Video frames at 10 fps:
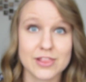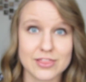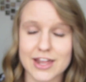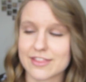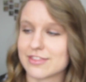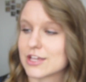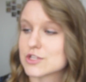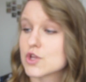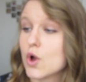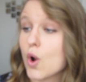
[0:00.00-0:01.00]
A lot of
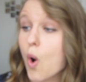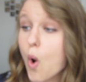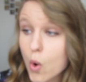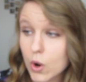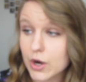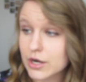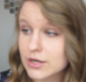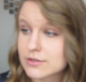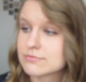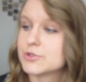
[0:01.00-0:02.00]
things.
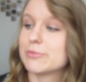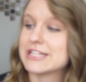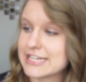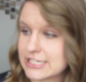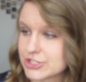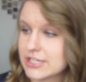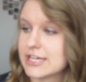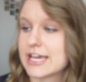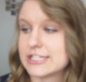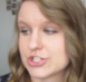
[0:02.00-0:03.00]
Or you can be a dietitian
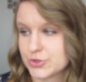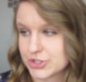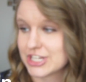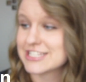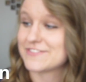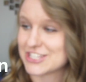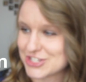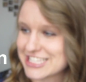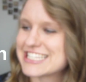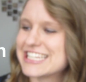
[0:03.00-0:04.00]
nutritionist, a
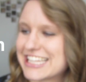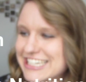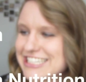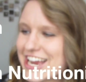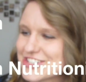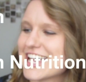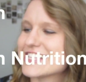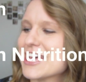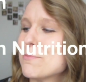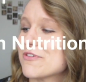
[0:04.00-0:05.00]
physician assistant, a clinical
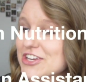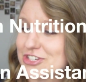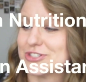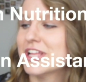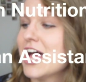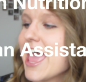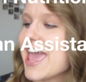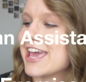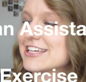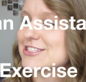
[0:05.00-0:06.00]
exercise professional,
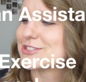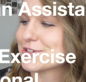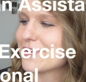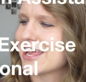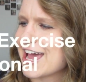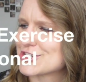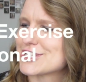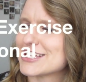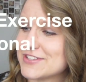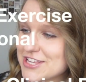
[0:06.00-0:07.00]
a certified
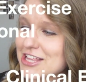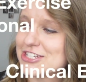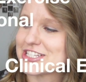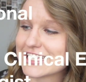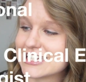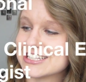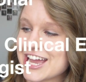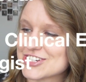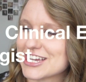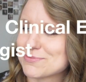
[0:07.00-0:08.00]
exercise physiologist, a clinical
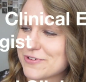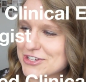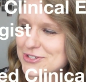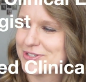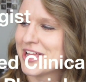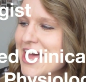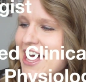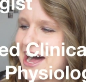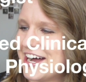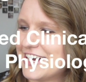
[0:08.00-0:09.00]
exercise professional,
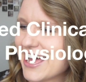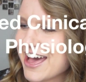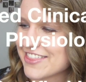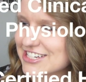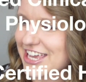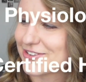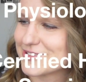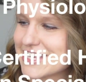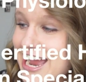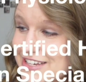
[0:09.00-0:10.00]
a health educator
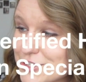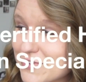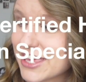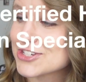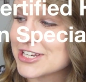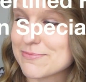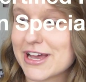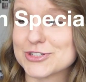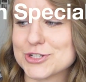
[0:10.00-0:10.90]
holding active certification as a master